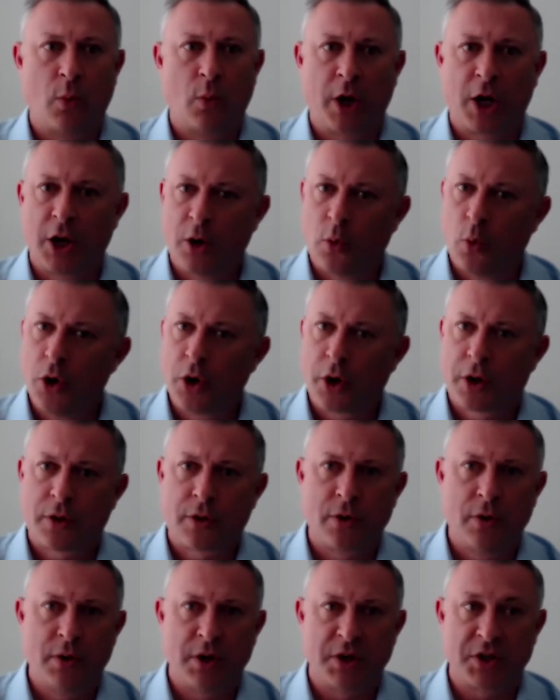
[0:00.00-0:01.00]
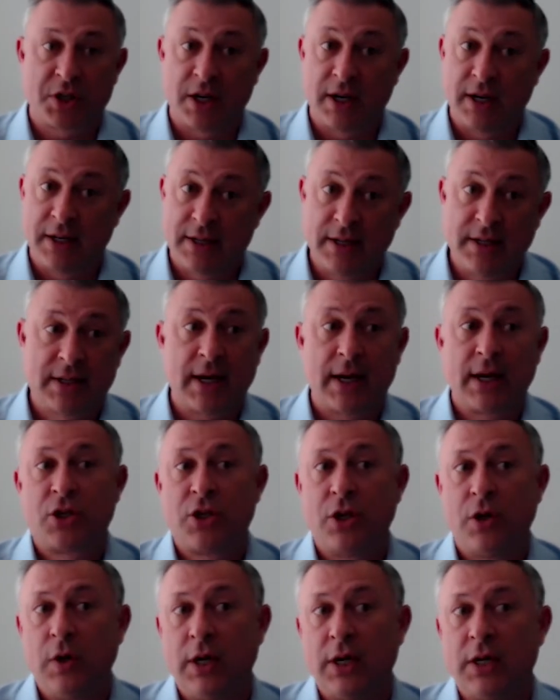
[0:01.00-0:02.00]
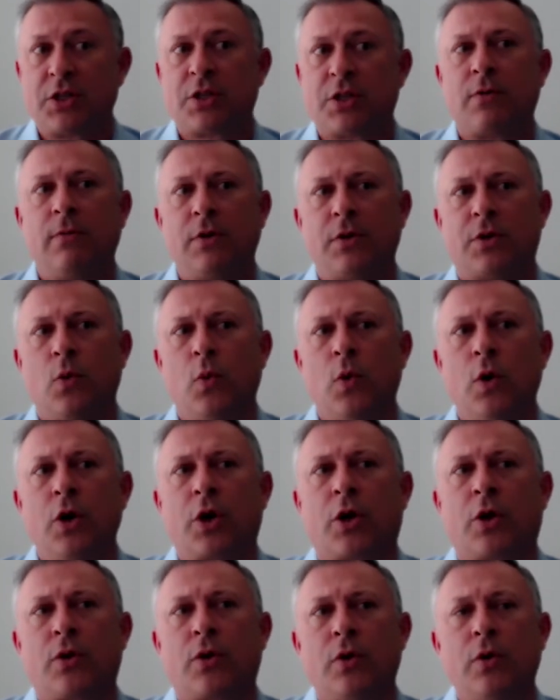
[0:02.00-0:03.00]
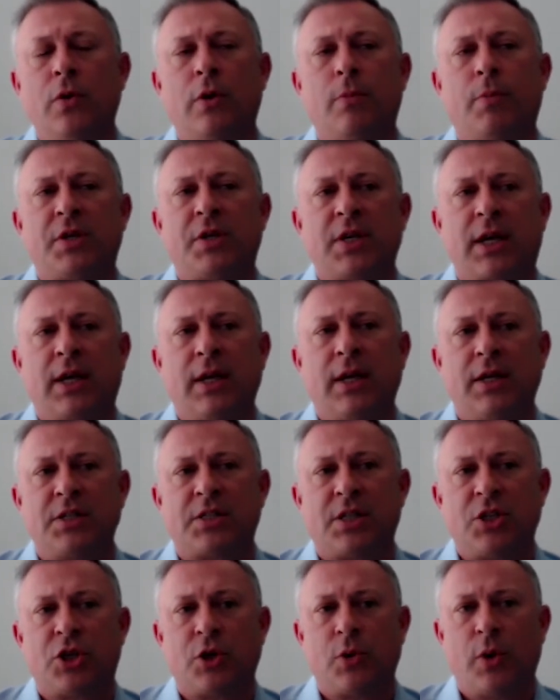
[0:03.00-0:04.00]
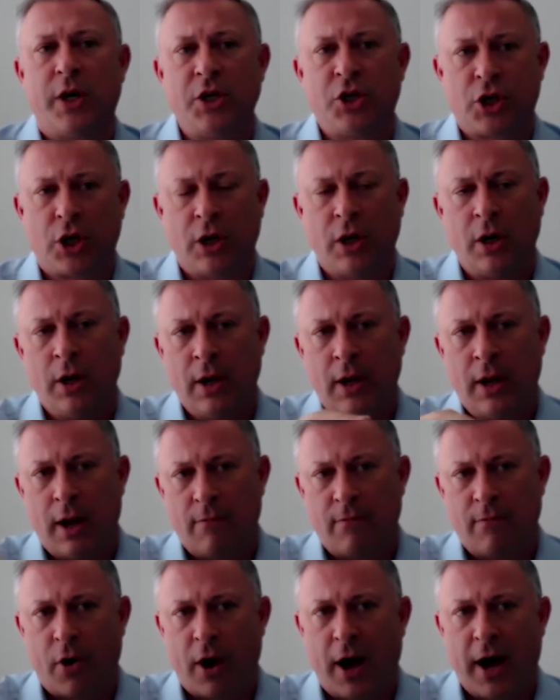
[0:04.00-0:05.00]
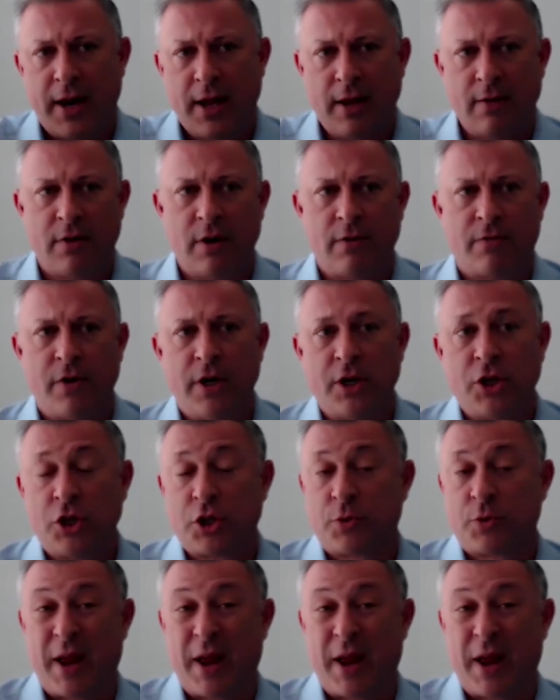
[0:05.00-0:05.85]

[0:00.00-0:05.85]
We're going to work through this." And it did take two years to work through the particular situation, variety of different issues.